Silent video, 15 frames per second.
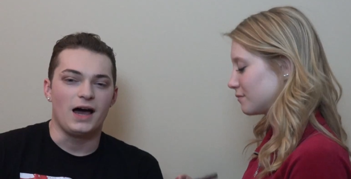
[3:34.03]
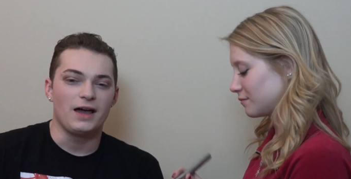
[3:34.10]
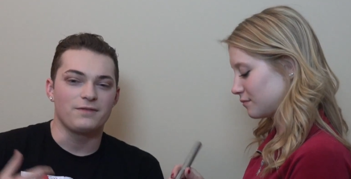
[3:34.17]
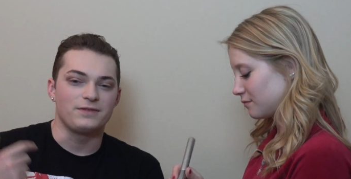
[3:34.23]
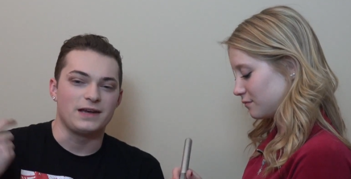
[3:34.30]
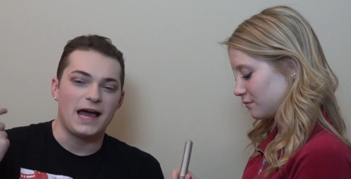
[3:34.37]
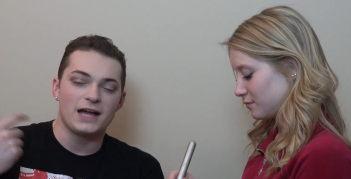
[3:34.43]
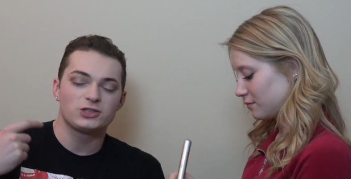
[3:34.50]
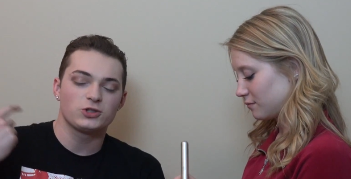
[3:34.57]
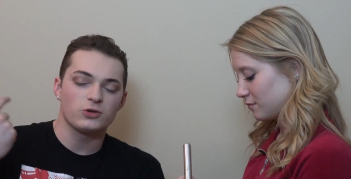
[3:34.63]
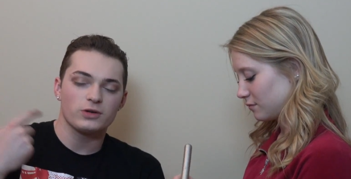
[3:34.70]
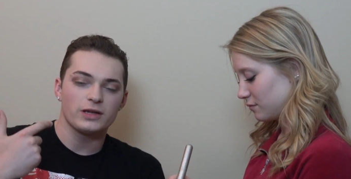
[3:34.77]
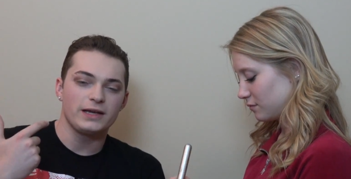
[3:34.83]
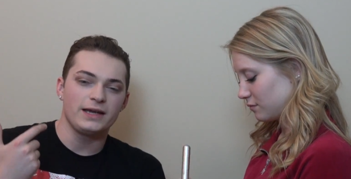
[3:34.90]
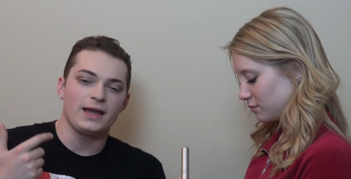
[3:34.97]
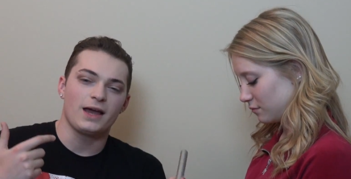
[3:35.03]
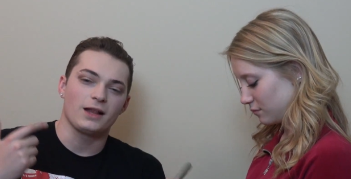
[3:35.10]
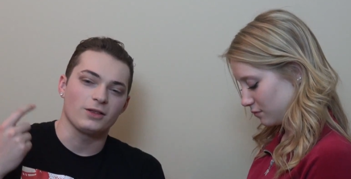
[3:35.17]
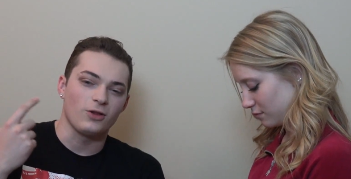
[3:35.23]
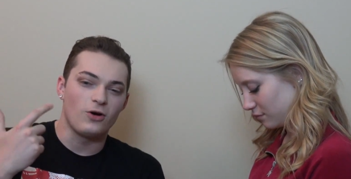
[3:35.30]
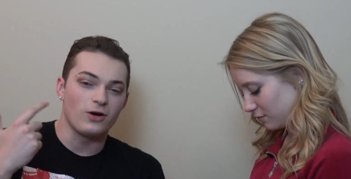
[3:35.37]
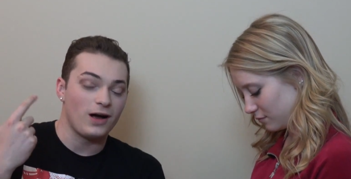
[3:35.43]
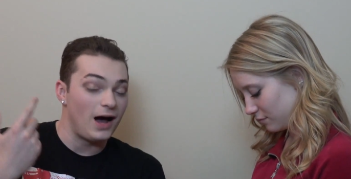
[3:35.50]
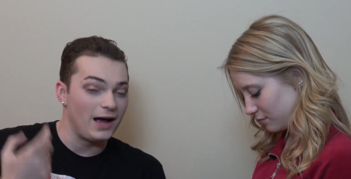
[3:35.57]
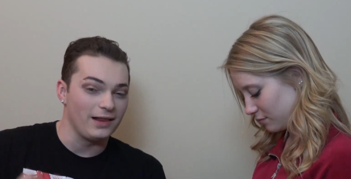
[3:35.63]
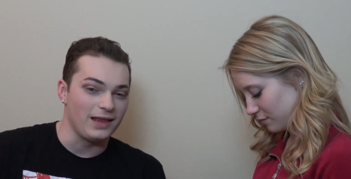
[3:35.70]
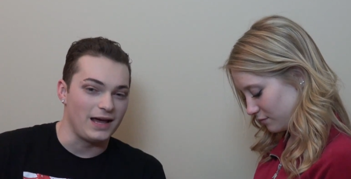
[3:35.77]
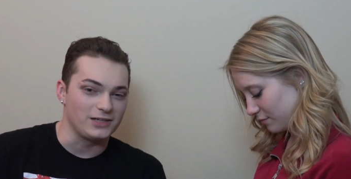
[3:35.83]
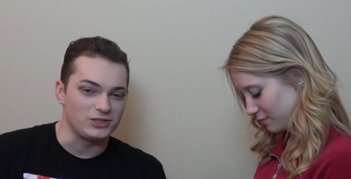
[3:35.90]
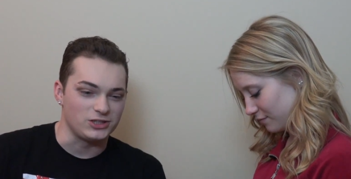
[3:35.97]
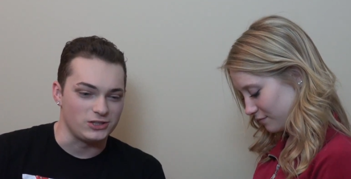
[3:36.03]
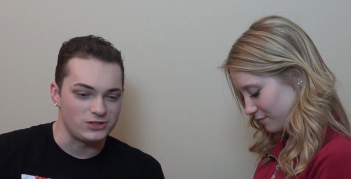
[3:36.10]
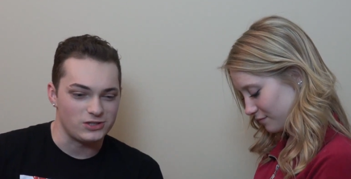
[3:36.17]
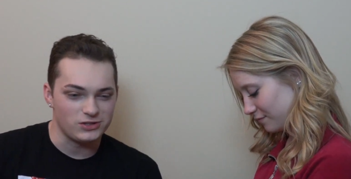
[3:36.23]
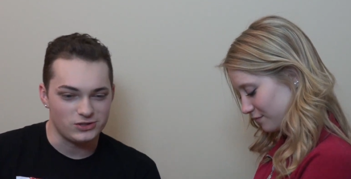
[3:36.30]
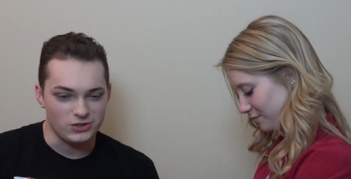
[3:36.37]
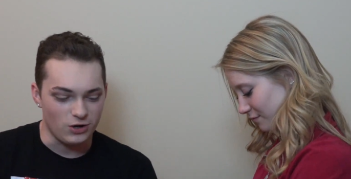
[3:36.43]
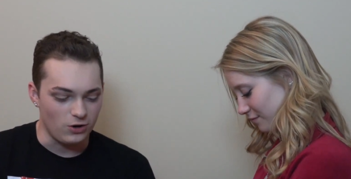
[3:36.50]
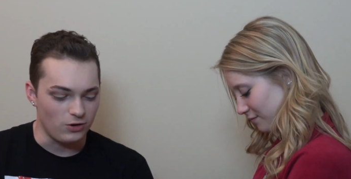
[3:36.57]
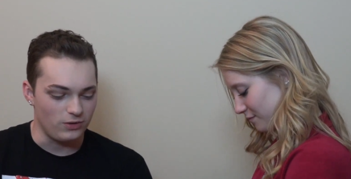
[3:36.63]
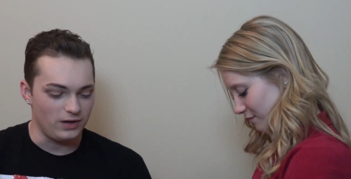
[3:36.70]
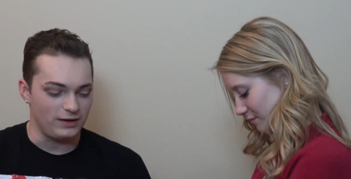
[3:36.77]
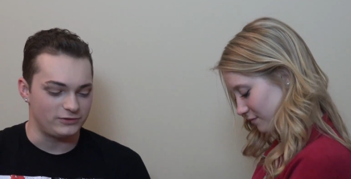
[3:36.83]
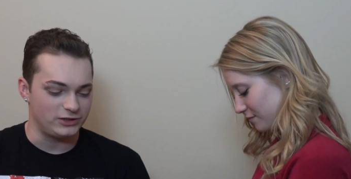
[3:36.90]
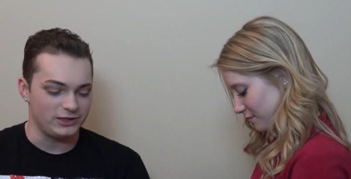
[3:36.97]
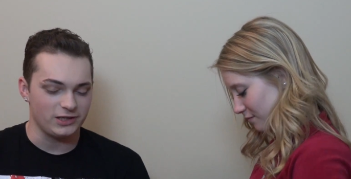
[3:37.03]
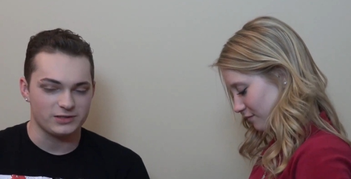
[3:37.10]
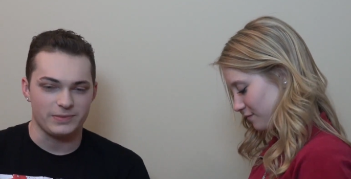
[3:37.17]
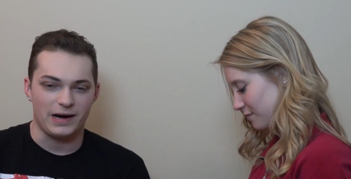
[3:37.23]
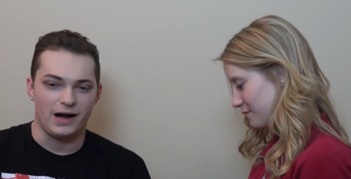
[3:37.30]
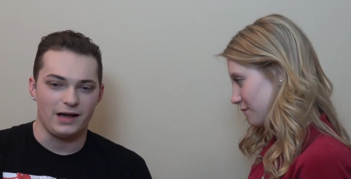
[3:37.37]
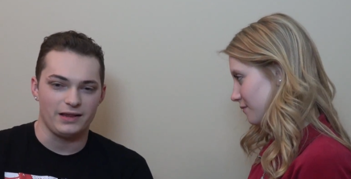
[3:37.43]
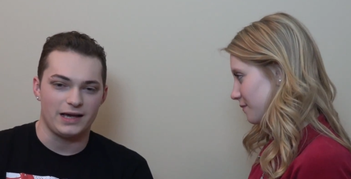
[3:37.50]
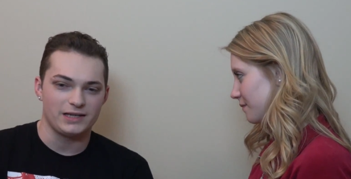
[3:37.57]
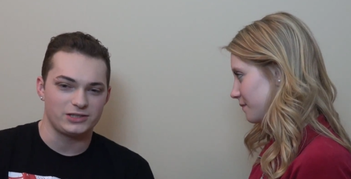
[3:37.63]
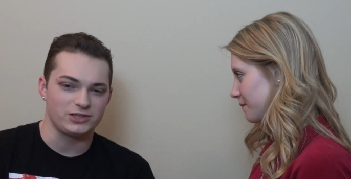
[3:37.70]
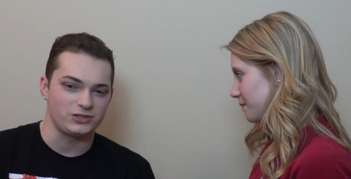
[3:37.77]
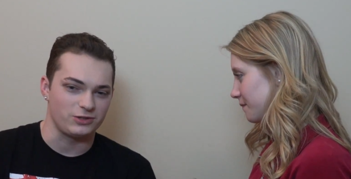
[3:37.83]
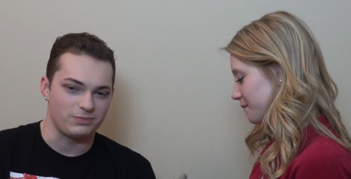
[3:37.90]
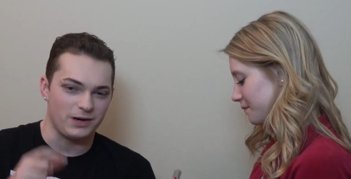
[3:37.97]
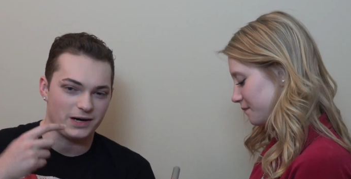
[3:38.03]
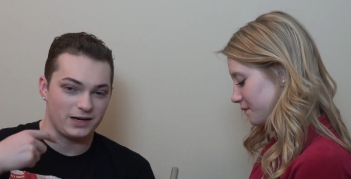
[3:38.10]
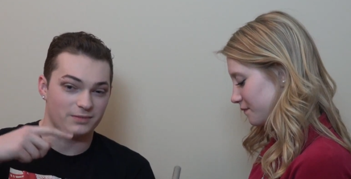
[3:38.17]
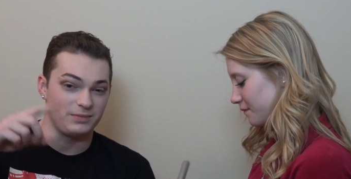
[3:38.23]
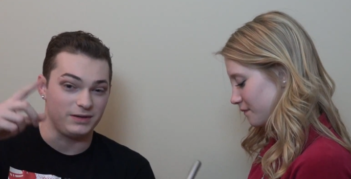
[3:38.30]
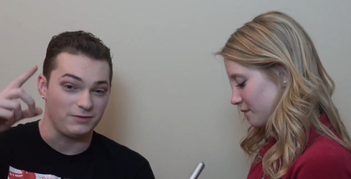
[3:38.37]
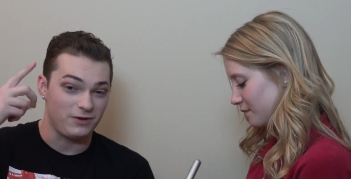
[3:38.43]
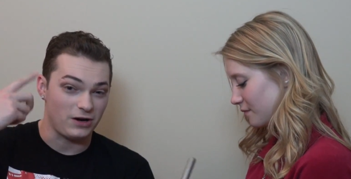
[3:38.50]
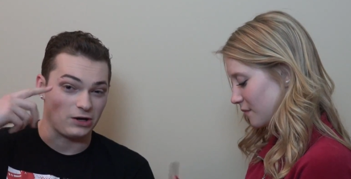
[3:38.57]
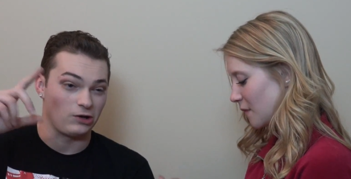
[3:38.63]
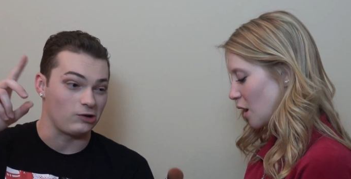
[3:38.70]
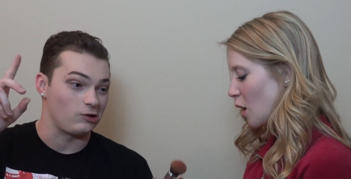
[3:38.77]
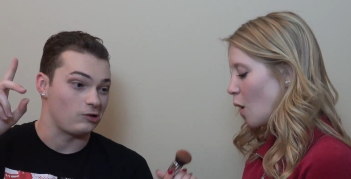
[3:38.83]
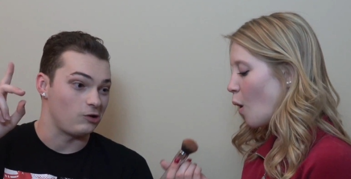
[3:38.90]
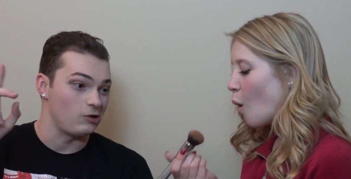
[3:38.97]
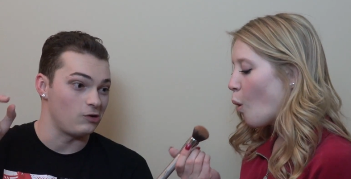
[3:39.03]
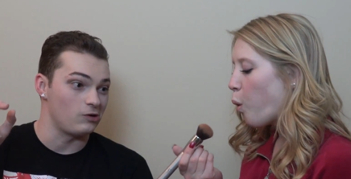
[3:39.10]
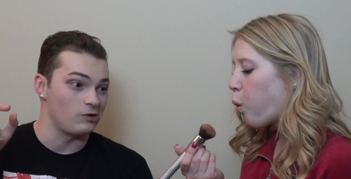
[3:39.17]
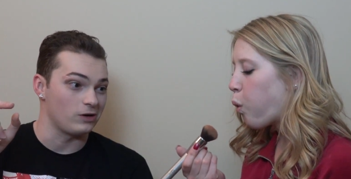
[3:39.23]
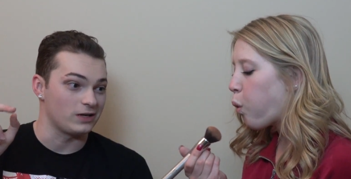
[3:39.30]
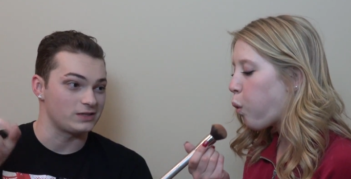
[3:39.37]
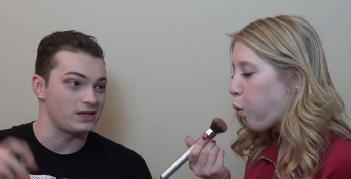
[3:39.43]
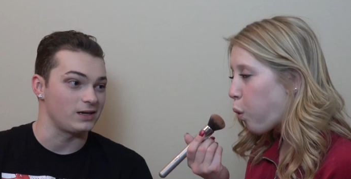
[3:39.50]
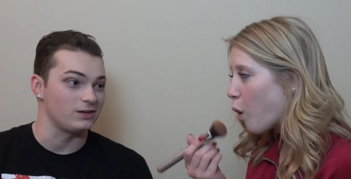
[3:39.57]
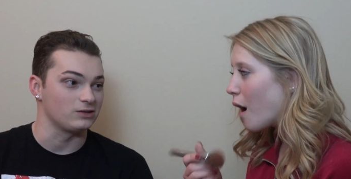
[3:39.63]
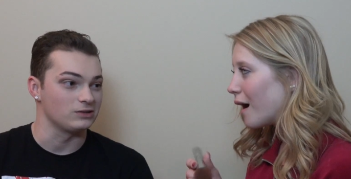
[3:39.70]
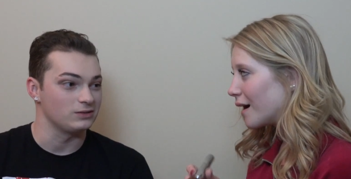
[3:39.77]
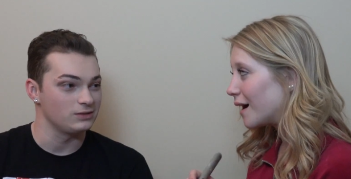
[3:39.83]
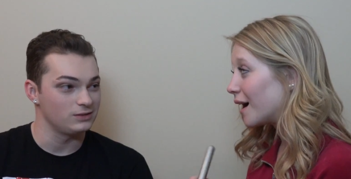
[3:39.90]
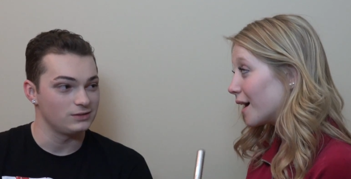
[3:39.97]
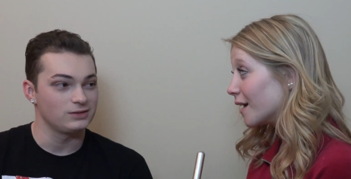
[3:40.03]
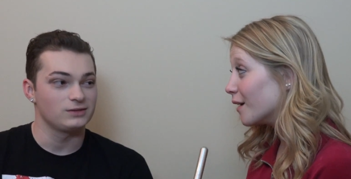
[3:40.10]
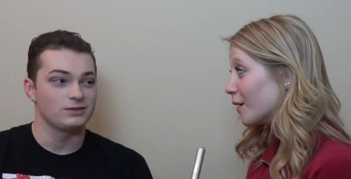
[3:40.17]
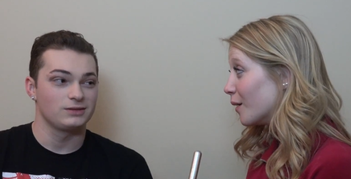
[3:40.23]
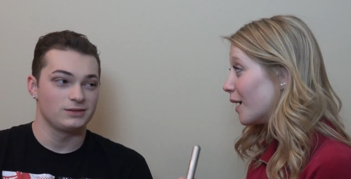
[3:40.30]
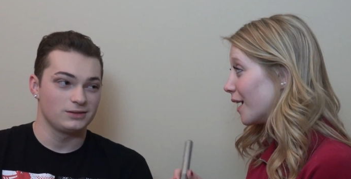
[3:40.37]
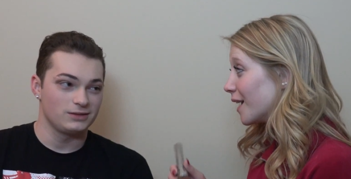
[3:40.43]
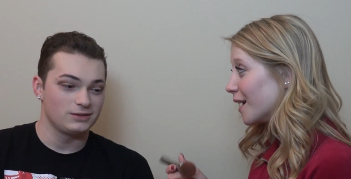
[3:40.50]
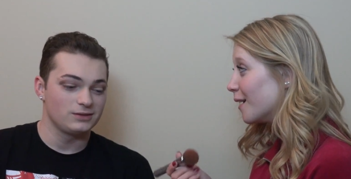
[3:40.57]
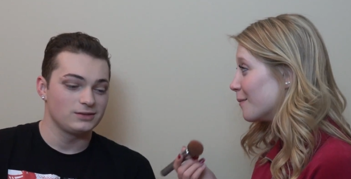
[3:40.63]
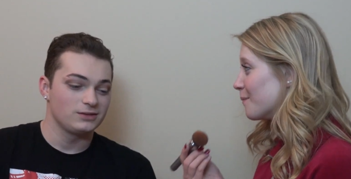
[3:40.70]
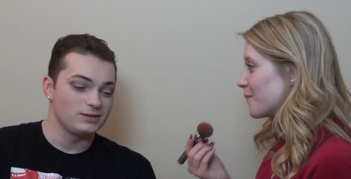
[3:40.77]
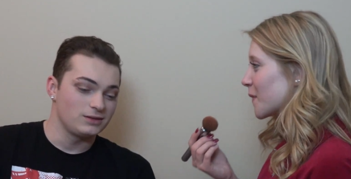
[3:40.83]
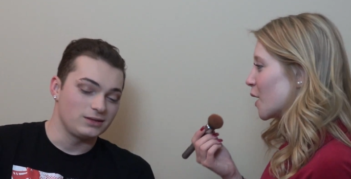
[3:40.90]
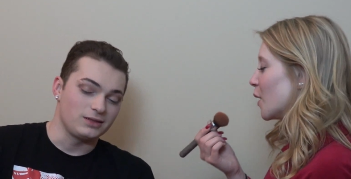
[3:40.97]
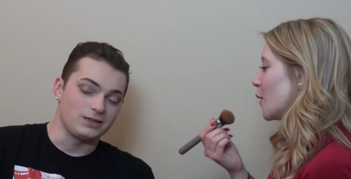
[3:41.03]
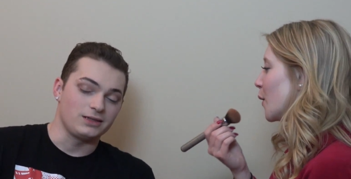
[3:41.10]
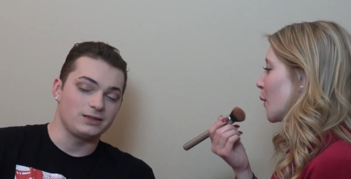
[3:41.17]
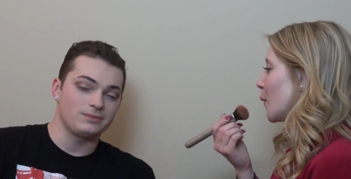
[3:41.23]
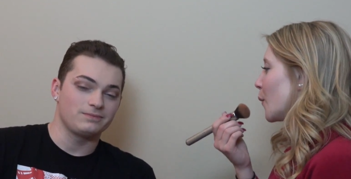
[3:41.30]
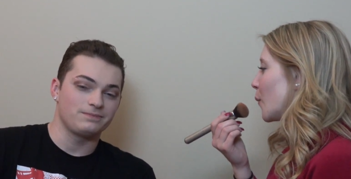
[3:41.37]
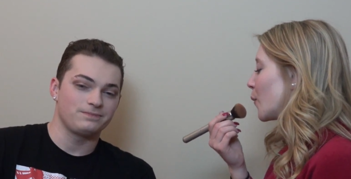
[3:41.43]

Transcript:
Speaker 1: I have naturally long eyelashes, so if she does my eyelashes, they're probably gonna be fucking long as hell.
Speaker 2: I oh, I am. Yep.